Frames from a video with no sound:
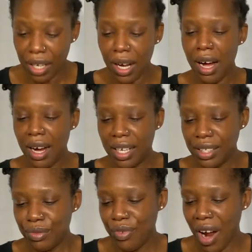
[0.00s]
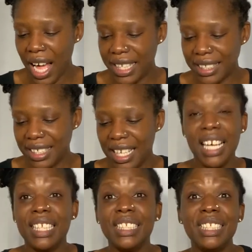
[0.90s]
Oh, right.
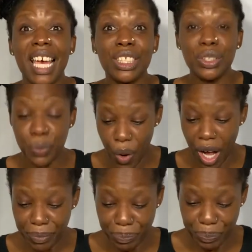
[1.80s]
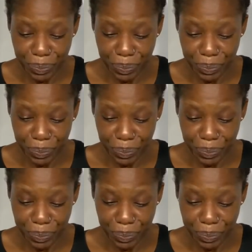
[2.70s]
Next one.